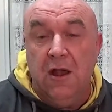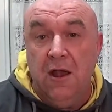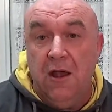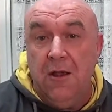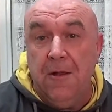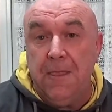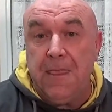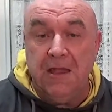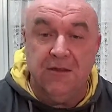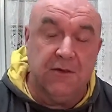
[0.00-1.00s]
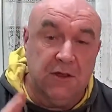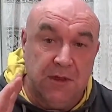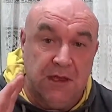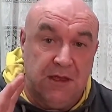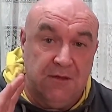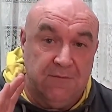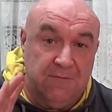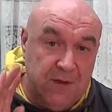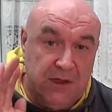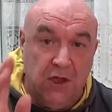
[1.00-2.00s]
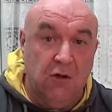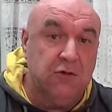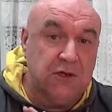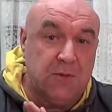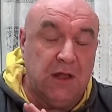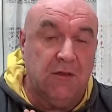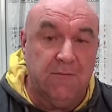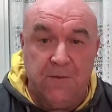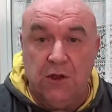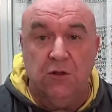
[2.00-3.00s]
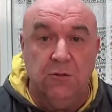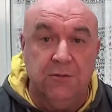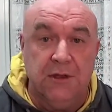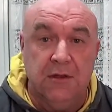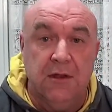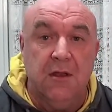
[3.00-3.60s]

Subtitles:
and it's going to be videoed as well, or filmed.